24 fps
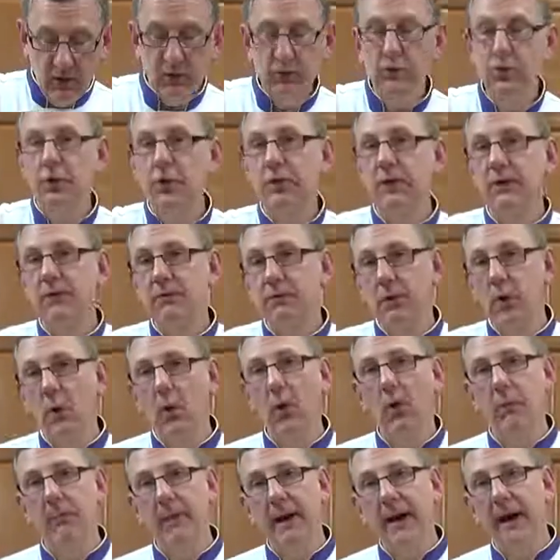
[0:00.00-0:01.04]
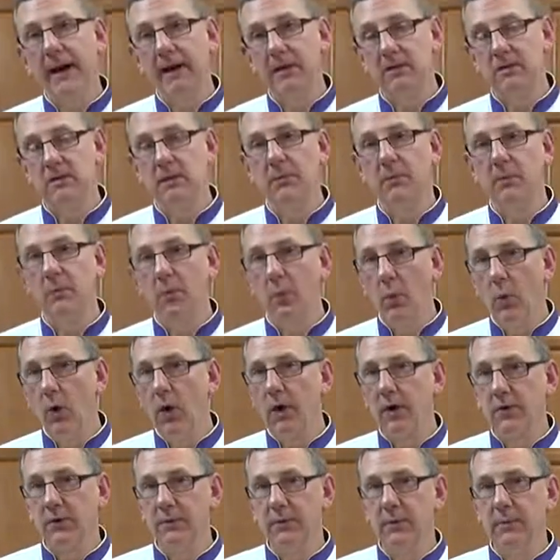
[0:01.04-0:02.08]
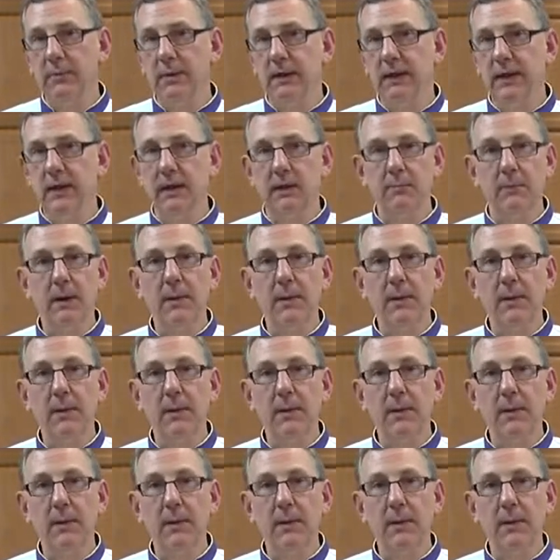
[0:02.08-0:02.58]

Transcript: you could even hold back some of the water in the beginning.